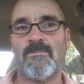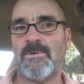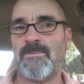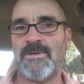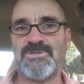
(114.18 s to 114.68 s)

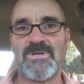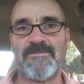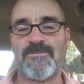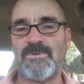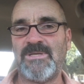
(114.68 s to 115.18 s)
What do we want
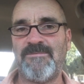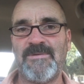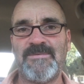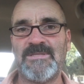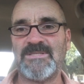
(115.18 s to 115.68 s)
John 14,
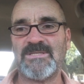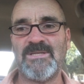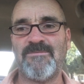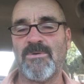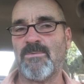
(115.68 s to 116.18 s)
15,
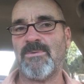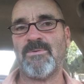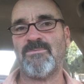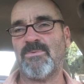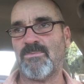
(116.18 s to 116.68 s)
16 for? What
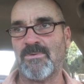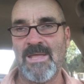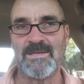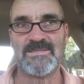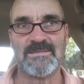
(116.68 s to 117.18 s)
do
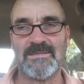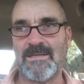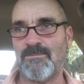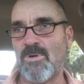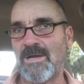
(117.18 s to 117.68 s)

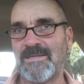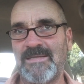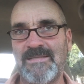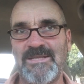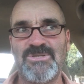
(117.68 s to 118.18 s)
we're walking
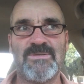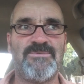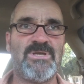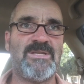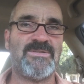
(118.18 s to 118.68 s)
the teachings
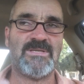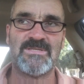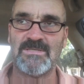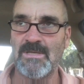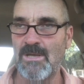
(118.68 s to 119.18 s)
of
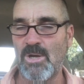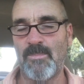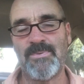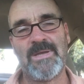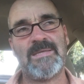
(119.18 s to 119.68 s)
Jesus,
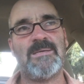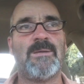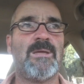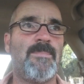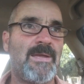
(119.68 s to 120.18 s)
obeying
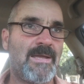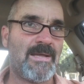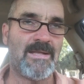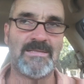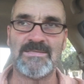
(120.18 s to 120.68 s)
the
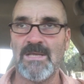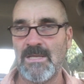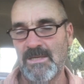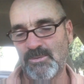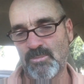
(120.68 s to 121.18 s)
commands,
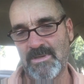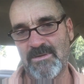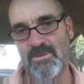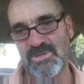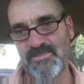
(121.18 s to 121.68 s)
and dwelling
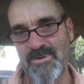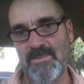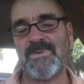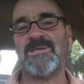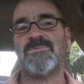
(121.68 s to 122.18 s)
in the Holy
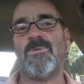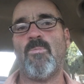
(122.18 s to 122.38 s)
Spirit because we